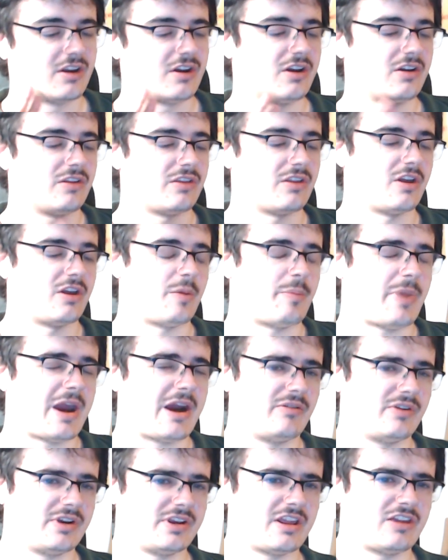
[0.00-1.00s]
that
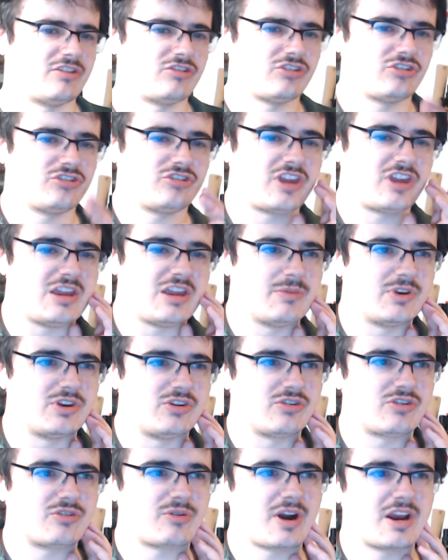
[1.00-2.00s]
apparently there's a scheme in
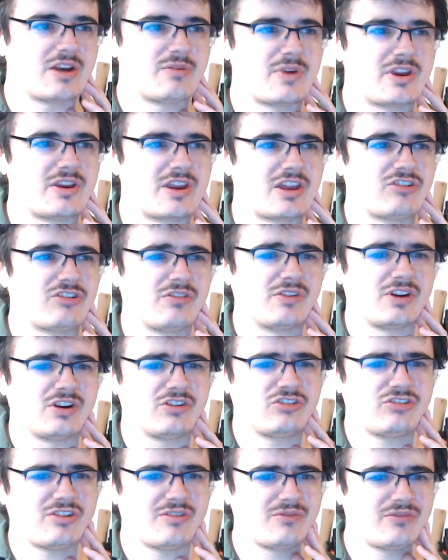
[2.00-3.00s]
Ukraine where you get something like
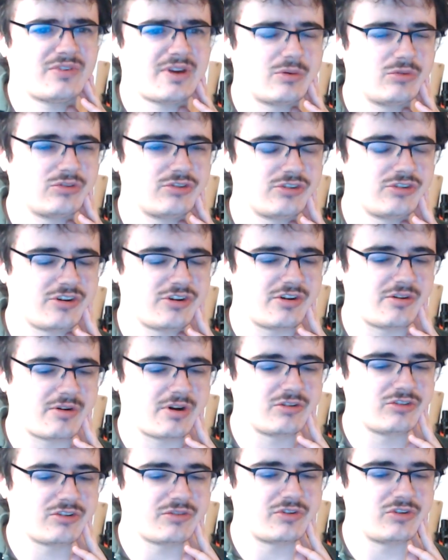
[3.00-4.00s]

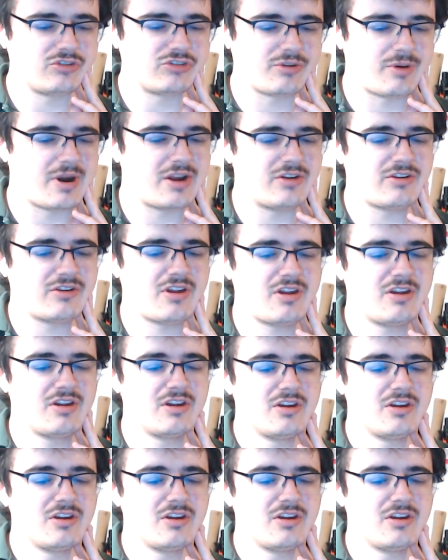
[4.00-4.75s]
€7,000 if you surrender.